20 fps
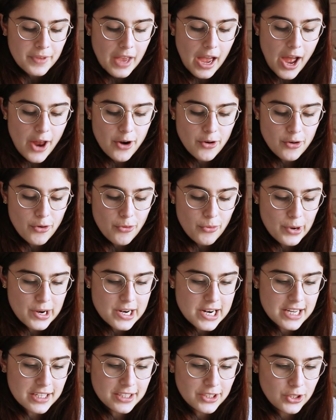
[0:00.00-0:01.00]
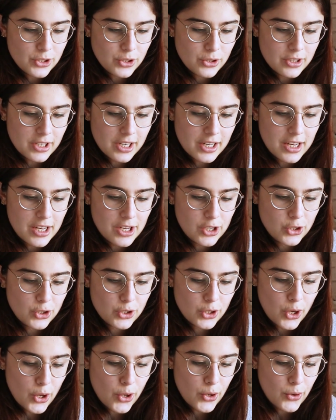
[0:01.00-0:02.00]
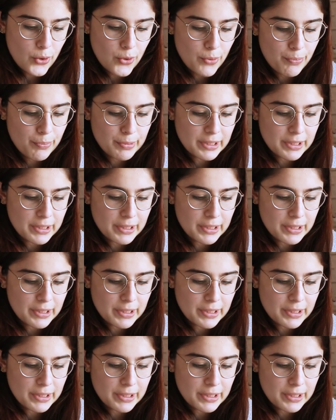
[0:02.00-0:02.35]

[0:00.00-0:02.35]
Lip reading: I don't know what else should I show.